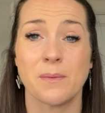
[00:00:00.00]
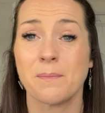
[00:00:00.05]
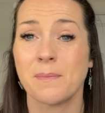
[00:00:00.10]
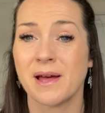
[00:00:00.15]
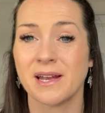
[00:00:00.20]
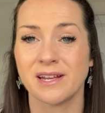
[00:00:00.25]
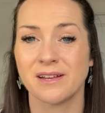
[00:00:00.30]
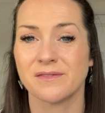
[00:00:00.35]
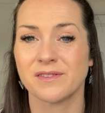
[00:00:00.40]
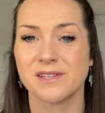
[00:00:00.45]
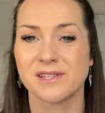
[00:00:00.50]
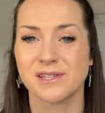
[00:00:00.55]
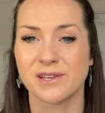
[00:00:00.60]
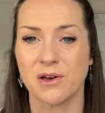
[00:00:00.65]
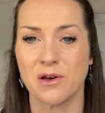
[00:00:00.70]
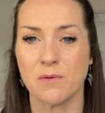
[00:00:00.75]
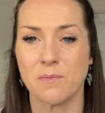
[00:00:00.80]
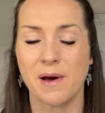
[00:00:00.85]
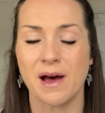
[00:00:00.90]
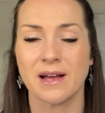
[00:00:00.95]
many of the
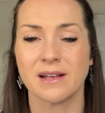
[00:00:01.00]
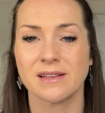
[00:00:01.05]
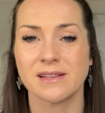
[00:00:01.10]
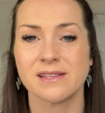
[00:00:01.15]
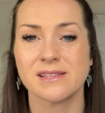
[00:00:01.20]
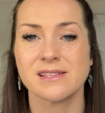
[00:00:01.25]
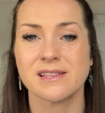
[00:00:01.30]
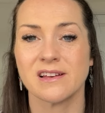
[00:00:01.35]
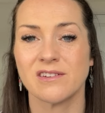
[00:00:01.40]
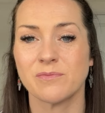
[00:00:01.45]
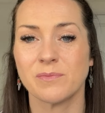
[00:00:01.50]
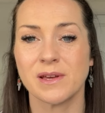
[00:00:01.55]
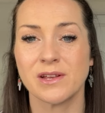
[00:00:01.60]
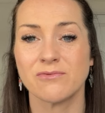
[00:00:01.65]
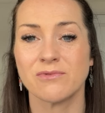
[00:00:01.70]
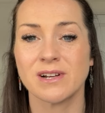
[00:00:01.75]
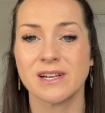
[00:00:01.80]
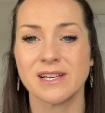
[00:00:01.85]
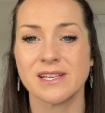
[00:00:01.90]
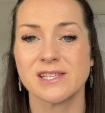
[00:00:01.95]
skirt patterns that have been
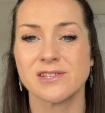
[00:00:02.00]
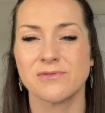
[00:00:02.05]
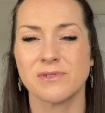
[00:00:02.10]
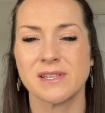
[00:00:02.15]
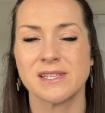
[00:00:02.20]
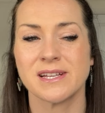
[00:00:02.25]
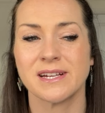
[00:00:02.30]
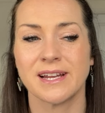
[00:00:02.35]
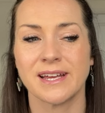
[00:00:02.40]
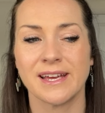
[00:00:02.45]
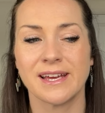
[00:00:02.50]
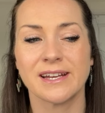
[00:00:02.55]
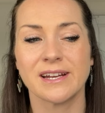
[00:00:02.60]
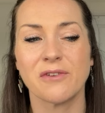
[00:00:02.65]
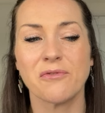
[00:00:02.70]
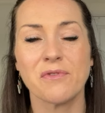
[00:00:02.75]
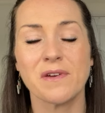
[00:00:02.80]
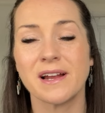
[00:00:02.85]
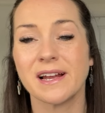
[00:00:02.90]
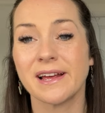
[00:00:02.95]
released recently, and I
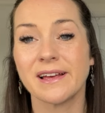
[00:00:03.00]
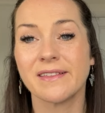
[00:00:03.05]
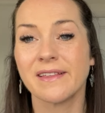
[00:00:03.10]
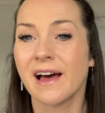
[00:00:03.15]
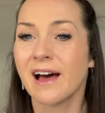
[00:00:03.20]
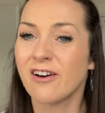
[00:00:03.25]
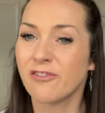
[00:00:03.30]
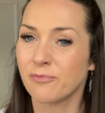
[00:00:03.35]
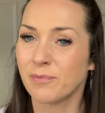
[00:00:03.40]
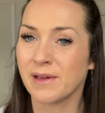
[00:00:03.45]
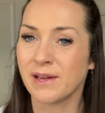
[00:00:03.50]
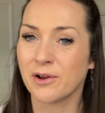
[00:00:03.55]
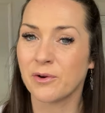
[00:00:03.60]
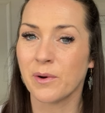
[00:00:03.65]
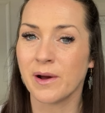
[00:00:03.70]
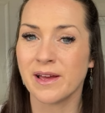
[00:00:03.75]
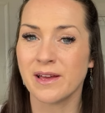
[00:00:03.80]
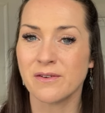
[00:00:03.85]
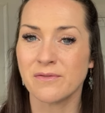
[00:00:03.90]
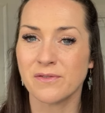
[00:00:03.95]
feel like there have been
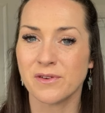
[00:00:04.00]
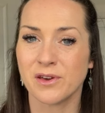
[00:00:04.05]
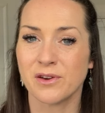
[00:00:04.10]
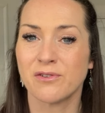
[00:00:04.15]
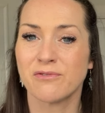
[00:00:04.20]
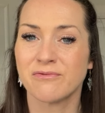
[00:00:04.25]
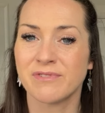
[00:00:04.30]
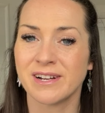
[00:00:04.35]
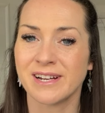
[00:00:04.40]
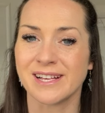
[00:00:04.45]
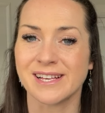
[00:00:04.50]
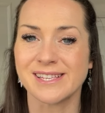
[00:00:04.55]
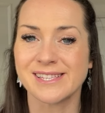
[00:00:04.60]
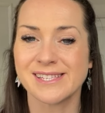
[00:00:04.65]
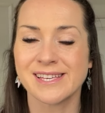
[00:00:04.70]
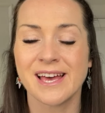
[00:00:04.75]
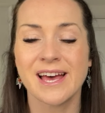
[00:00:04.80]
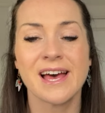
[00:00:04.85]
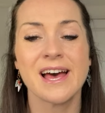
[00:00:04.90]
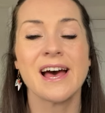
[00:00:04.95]
quite a few
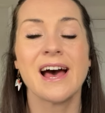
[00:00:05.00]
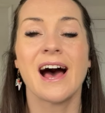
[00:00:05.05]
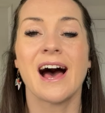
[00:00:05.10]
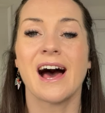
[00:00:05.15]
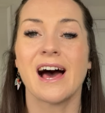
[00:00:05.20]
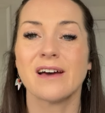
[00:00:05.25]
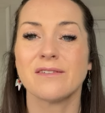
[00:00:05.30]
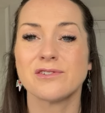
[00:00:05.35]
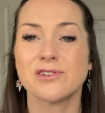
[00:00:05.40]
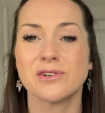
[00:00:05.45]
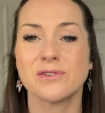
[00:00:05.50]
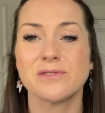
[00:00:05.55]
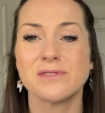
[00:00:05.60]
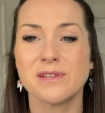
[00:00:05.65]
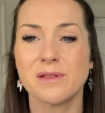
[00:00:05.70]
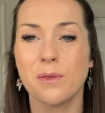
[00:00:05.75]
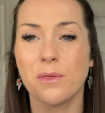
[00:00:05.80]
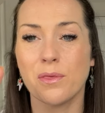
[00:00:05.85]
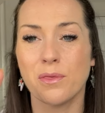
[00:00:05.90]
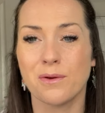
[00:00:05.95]
released. I've
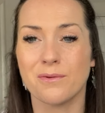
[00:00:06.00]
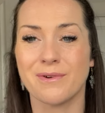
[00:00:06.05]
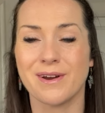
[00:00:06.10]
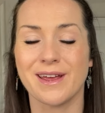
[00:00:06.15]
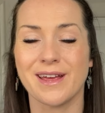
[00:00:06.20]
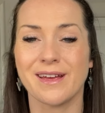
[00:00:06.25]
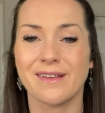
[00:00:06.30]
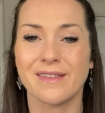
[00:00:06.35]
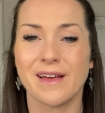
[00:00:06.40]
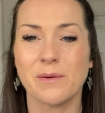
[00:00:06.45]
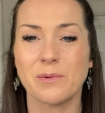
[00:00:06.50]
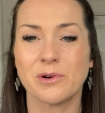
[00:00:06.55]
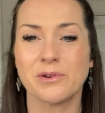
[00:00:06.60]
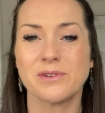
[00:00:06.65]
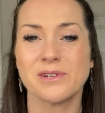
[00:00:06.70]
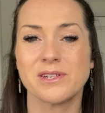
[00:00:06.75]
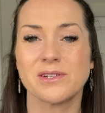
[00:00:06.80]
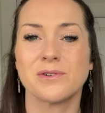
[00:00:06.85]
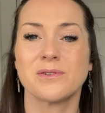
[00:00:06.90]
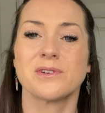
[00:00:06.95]
chosen three that I'm going
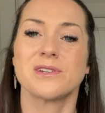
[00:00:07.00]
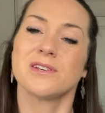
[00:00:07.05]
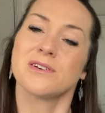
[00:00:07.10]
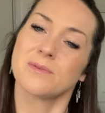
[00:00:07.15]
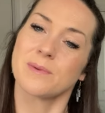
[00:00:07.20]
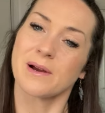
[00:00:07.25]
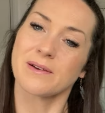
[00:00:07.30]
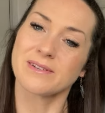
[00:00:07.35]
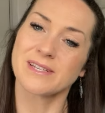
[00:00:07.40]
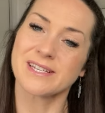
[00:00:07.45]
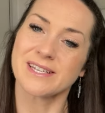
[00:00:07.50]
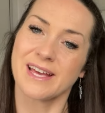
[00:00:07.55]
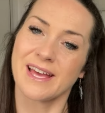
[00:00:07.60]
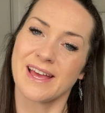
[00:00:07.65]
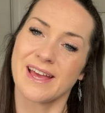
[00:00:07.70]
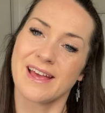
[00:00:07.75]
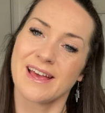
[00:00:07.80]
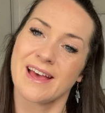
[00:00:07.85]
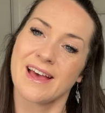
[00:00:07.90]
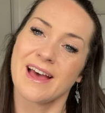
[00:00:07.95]
to talk to you about
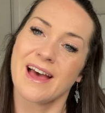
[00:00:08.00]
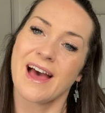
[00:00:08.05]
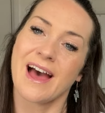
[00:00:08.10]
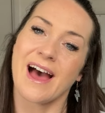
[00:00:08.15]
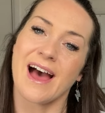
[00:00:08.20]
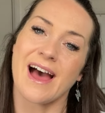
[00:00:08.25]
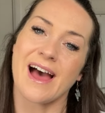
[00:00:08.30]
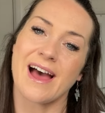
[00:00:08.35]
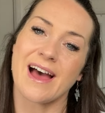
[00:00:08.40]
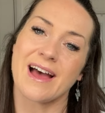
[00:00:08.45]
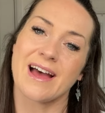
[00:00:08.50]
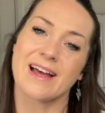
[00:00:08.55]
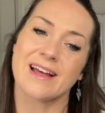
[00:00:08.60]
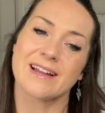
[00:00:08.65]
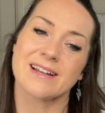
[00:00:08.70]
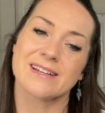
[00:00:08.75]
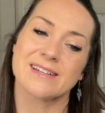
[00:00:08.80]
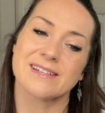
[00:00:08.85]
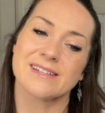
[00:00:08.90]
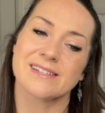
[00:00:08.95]
today,
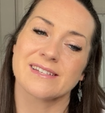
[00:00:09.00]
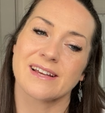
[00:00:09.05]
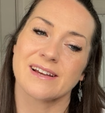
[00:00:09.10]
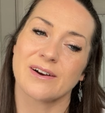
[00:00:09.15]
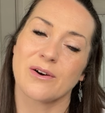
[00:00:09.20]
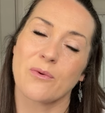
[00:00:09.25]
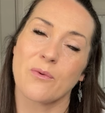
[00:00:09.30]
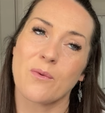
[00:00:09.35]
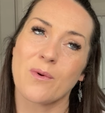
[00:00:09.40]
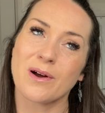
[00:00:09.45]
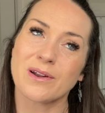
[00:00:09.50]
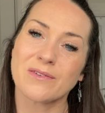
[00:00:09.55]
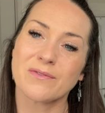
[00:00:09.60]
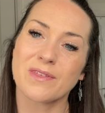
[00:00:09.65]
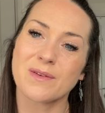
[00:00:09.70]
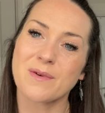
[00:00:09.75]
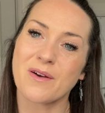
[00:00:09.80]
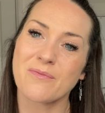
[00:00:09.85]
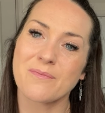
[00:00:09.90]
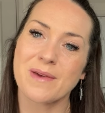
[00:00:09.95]
and one of
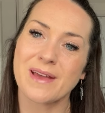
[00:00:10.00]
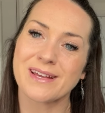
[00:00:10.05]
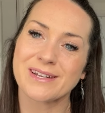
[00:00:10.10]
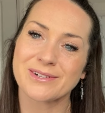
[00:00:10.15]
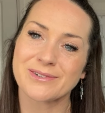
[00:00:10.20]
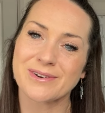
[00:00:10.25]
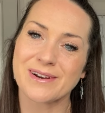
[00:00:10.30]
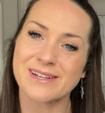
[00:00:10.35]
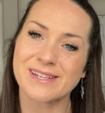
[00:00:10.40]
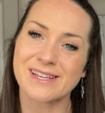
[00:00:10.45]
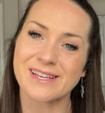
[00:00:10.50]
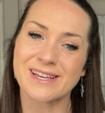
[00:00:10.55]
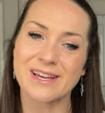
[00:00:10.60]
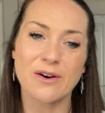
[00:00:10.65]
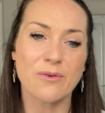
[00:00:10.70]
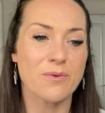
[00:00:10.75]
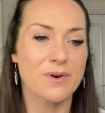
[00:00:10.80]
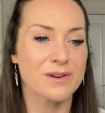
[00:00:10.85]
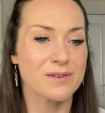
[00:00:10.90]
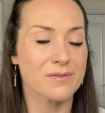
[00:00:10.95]
them I've made already,
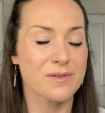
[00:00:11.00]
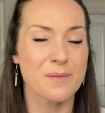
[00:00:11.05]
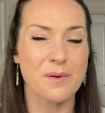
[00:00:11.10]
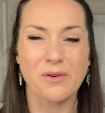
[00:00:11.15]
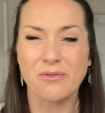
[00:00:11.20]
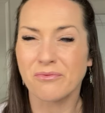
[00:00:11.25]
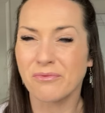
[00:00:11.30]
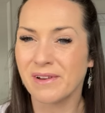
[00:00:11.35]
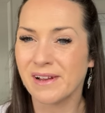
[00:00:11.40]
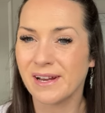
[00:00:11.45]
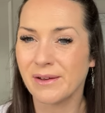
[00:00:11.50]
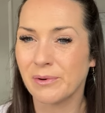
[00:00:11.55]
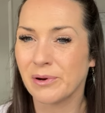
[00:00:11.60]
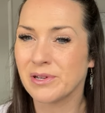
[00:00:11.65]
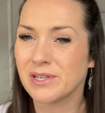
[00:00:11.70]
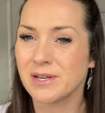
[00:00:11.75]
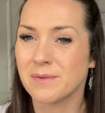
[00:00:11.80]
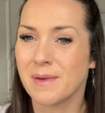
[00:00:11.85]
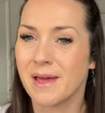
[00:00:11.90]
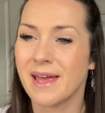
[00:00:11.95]
one of them I really
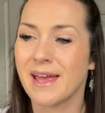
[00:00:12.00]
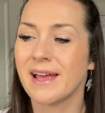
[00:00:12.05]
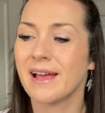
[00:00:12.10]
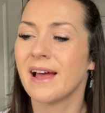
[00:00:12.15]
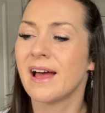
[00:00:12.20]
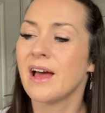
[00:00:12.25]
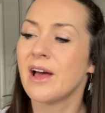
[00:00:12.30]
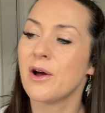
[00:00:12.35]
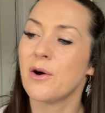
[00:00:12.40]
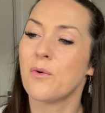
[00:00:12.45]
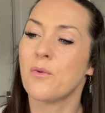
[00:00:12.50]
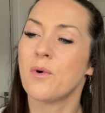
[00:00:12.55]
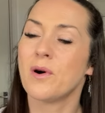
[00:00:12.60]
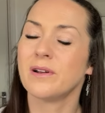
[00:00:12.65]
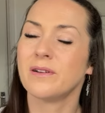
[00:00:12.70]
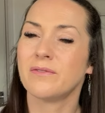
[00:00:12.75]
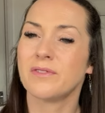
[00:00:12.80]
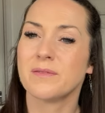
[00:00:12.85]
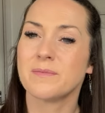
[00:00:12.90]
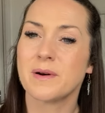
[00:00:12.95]
want to make, one
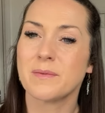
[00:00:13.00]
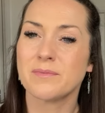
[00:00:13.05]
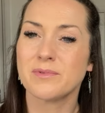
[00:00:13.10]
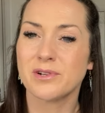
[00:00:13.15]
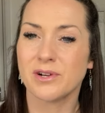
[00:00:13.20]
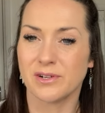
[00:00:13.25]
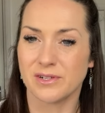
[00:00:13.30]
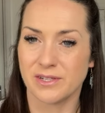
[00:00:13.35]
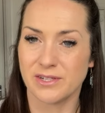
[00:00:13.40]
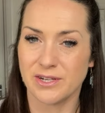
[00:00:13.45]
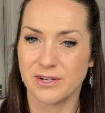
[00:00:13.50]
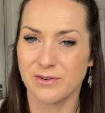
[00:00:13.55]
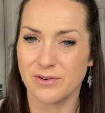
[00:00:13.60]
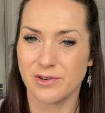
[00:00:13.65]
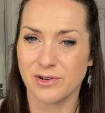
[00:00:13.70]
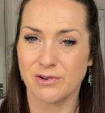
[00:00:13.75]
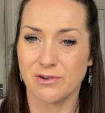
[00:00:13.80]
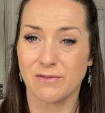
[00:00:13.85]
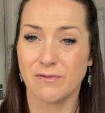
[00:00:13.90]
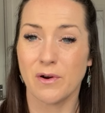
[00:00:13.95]
of them I'm not too
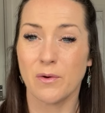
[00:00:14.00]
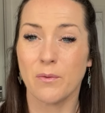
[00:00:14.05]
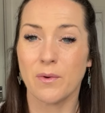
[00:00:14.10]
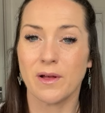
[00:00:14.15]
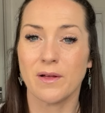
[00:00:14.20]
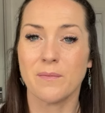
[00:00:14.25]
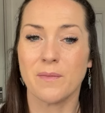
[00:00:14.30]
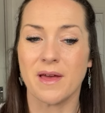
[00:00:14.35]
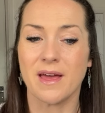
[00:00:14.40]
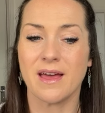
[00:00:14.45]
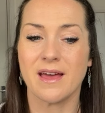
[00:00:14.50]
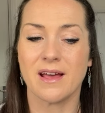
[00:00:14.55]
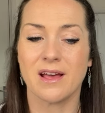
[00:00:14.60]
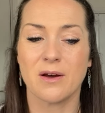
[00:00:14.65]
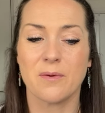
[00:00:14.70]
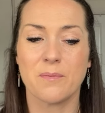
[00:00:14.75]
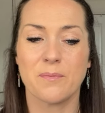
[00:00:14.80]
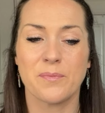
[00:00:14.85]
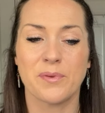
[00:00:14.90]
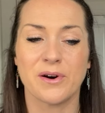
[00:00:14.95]
sure if I will
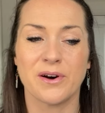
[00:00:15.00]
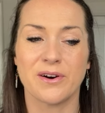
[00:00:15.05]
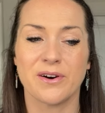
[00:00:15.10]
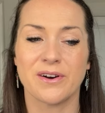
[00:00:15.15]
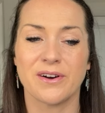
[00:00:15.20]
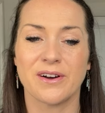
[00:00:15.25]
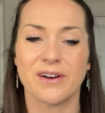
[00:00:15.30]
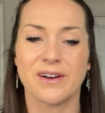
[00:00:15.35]
make, but